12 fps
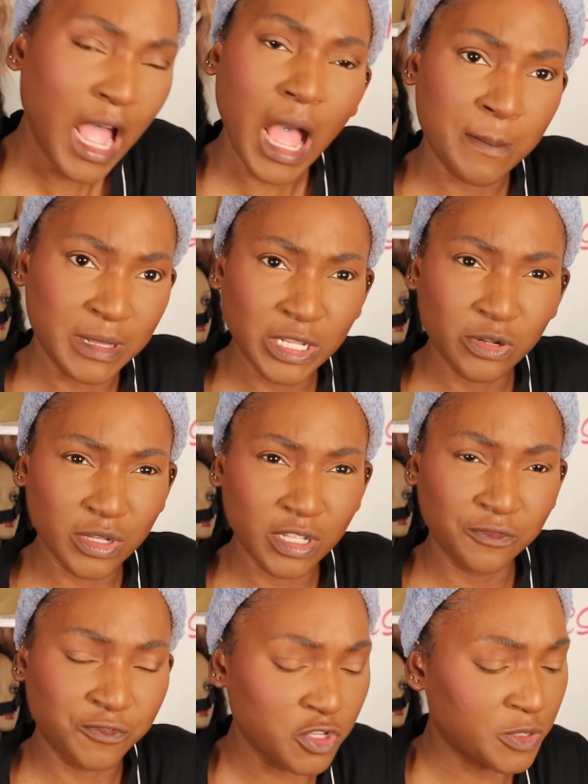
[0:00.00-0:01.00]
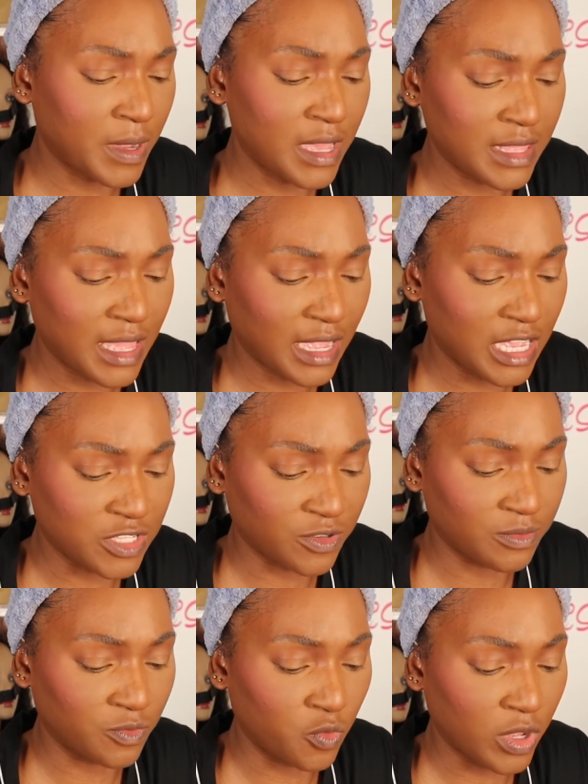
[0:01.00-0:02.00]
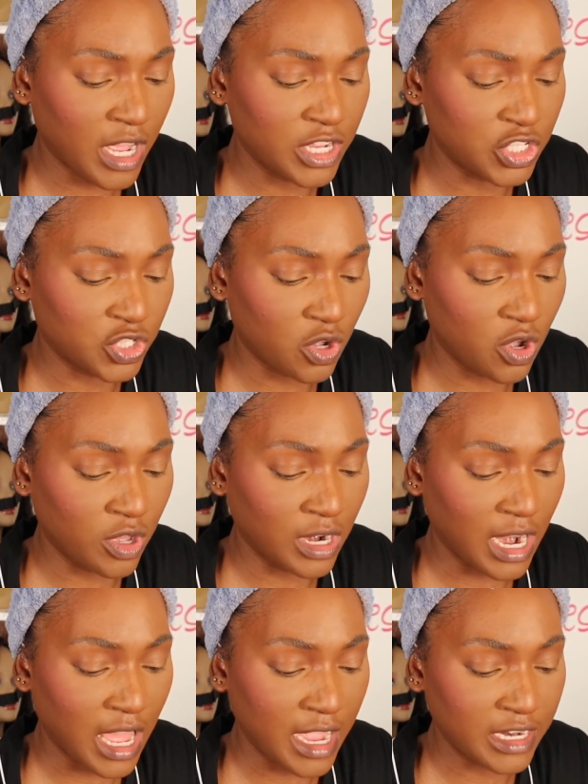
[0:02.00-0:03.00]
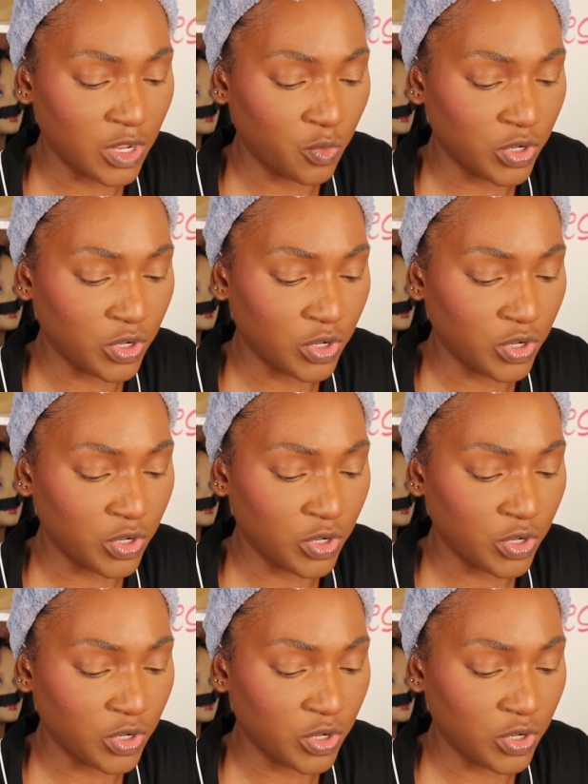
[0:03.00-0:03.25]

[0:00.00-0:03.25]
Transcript: I'm a little confused by that because from what I saw online, it